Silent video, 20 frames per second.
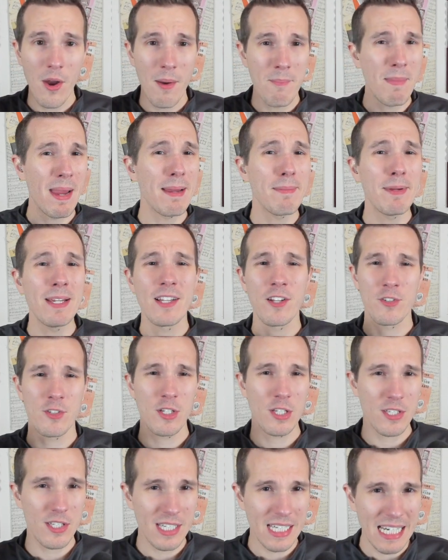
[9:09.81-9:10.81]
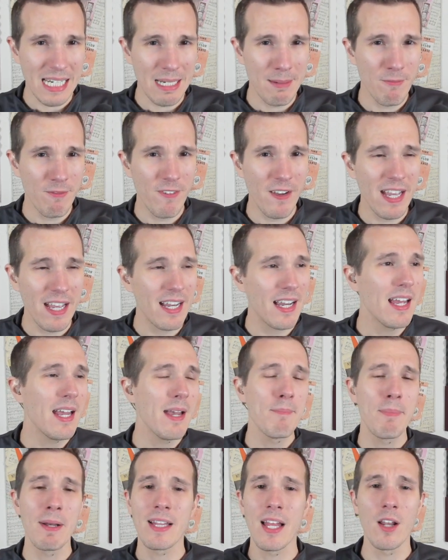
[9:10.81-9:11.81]
Maybe there's a scheme fit,
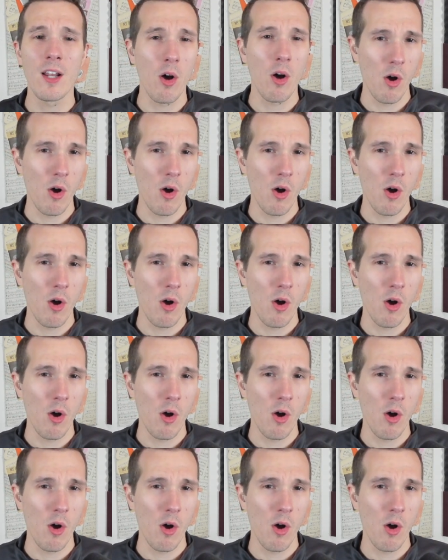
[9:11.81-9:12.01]
but then